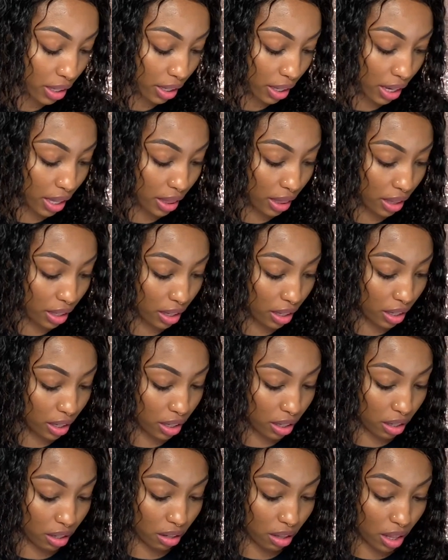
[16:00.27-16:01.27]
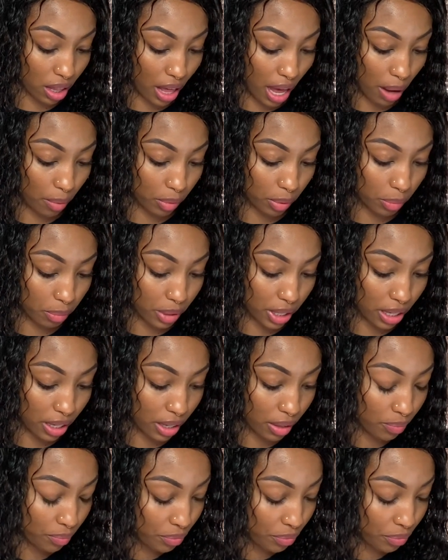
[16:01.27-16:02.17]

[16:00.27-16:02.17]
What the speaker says: and then that will be it.